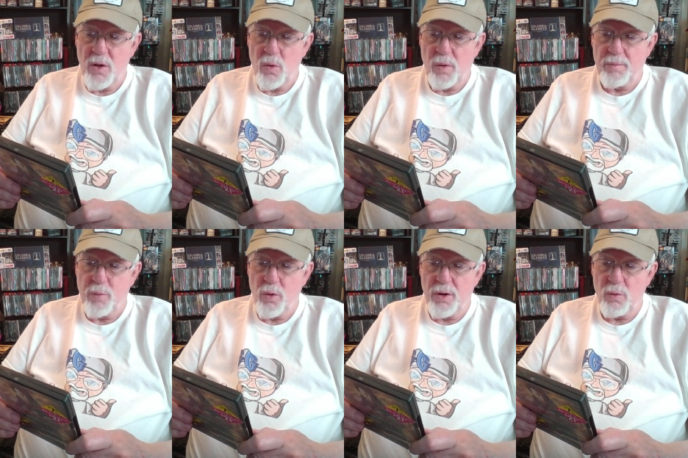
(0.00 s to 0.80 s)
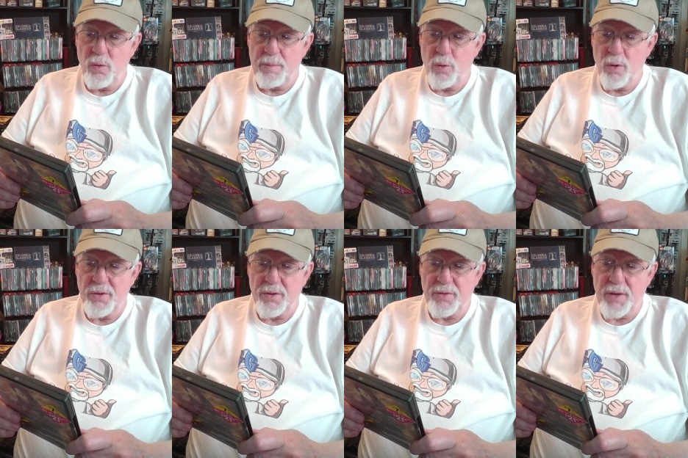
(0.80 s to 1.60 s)
When Porter
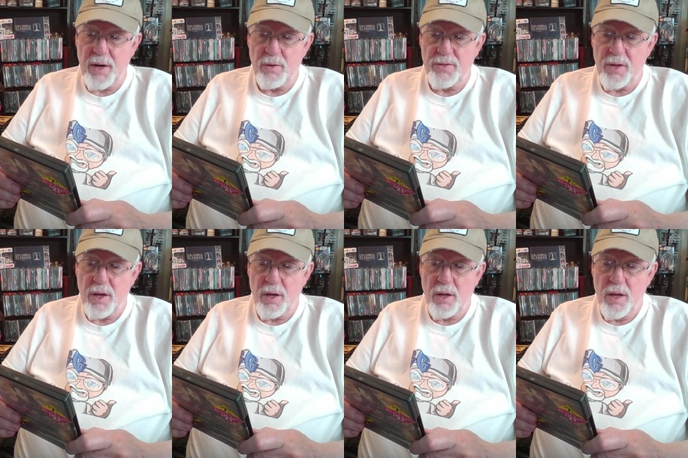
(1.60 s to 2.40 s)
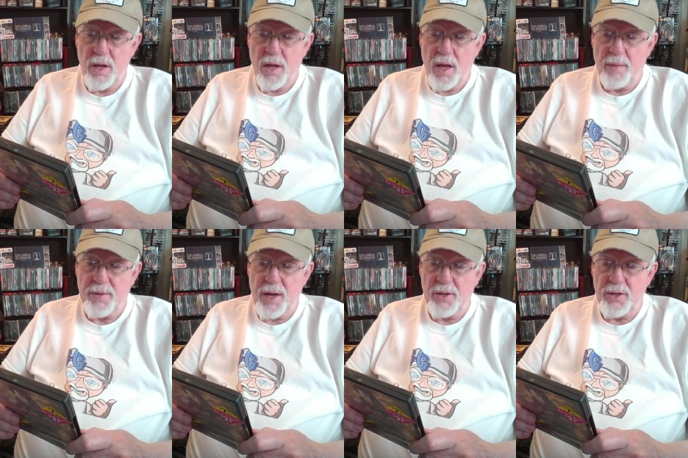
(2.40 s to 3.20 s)
reports Sarah's
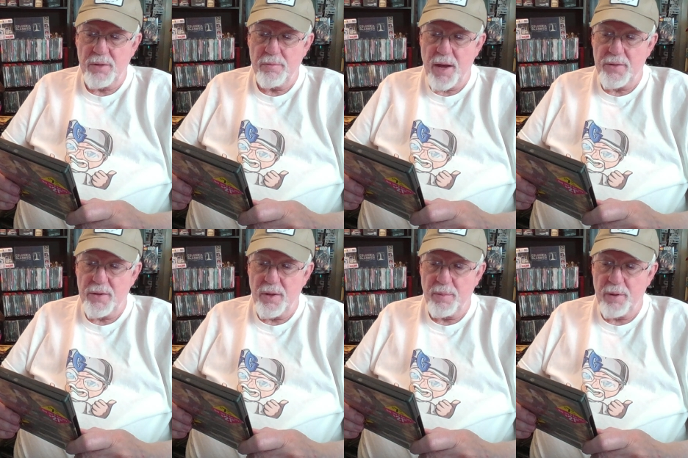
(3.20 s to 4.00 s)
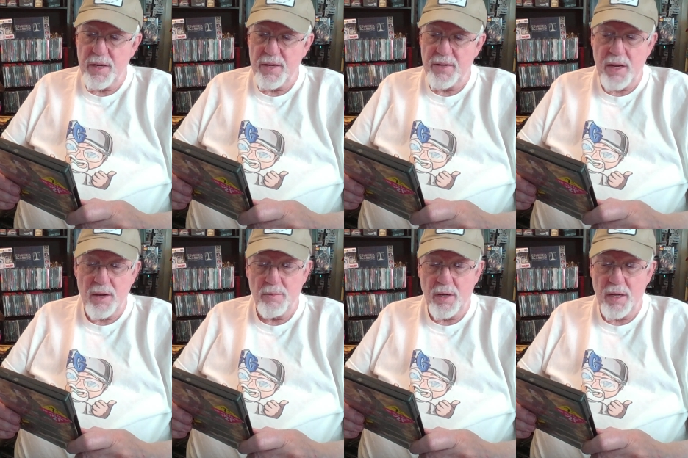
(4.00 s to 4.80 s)
abduction to the police, they
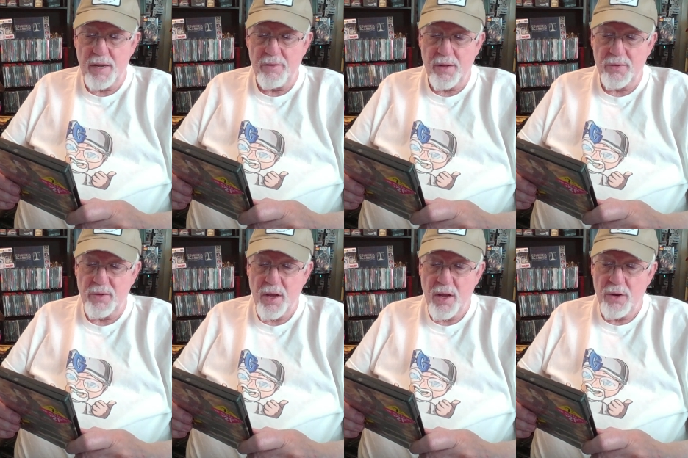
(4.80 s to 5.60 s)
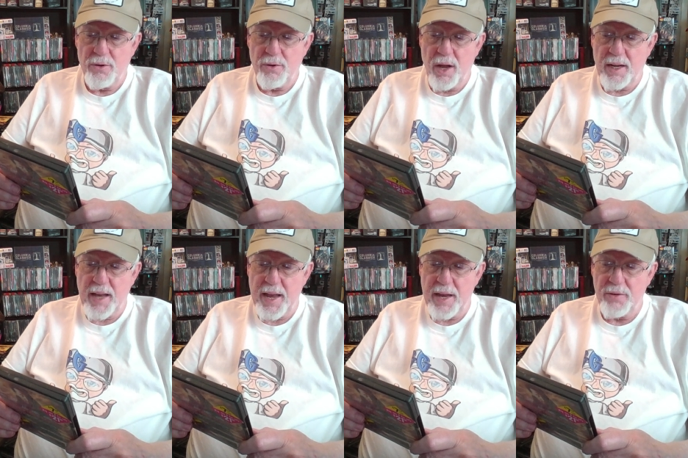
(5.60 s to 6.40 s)
don't believe his
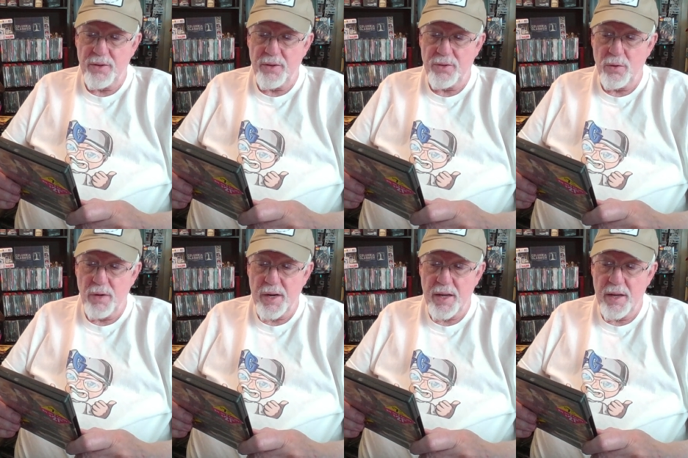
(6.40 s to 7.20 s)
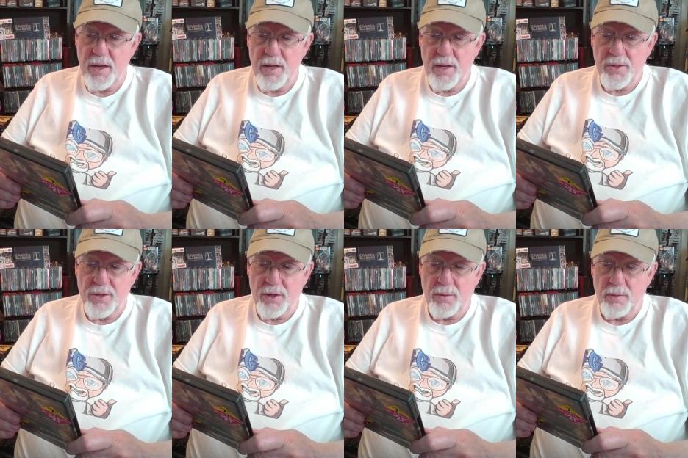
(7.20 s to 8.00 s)
drug-hazed story,
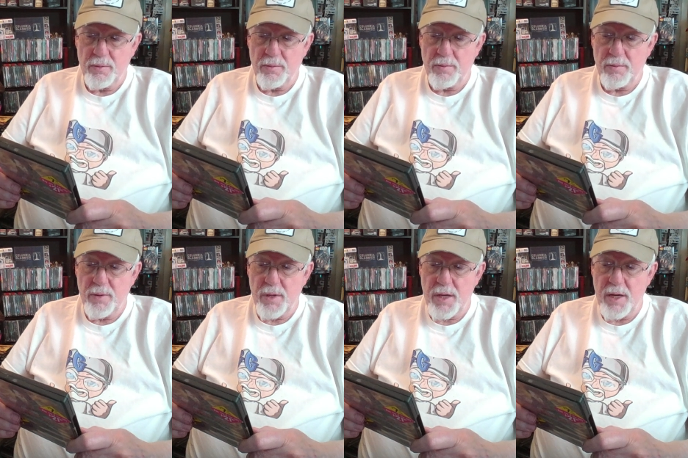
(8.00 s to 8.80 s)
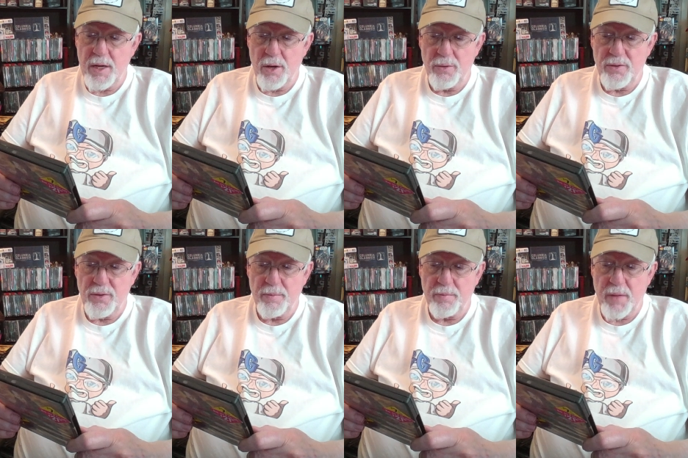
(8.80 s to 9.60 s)
so he
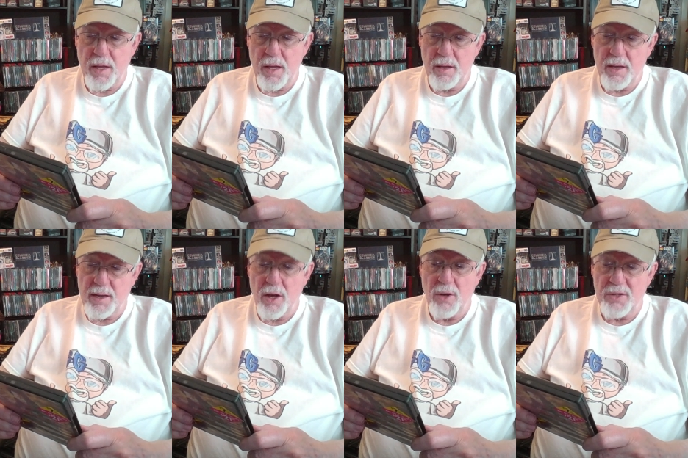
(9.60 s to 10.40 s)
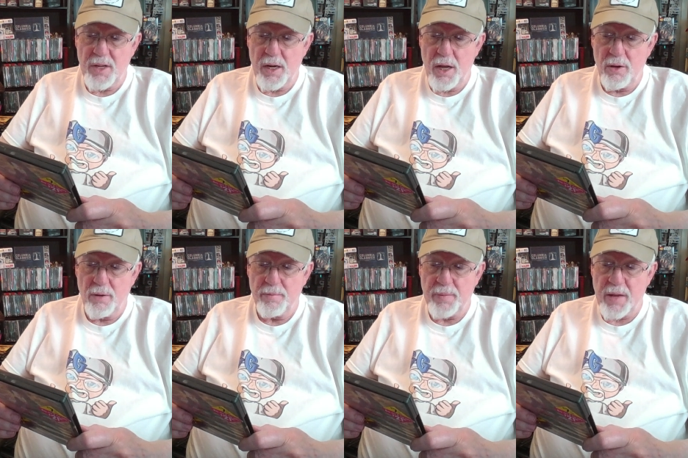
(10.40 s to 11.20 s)
goes, he goes it
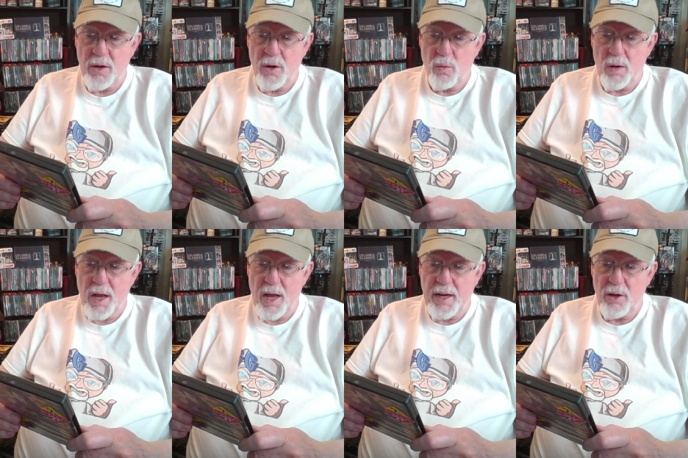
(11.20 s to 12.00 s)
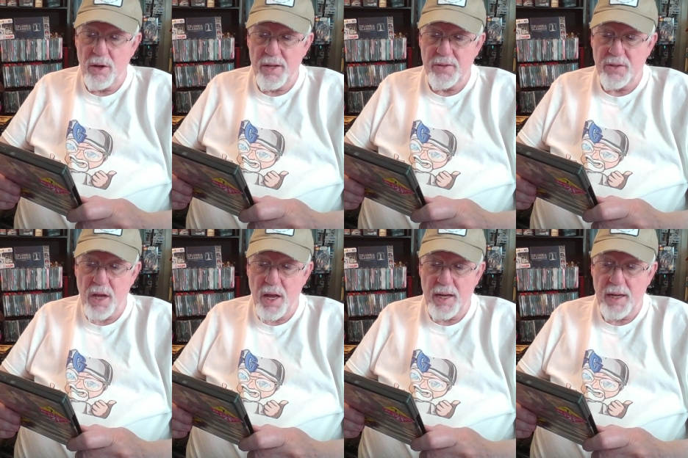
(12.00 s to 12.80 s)
alone, relying on his
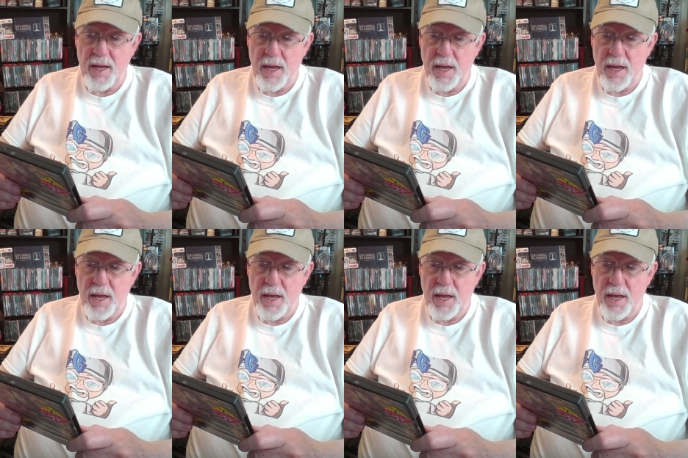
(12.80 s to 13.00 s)
cunning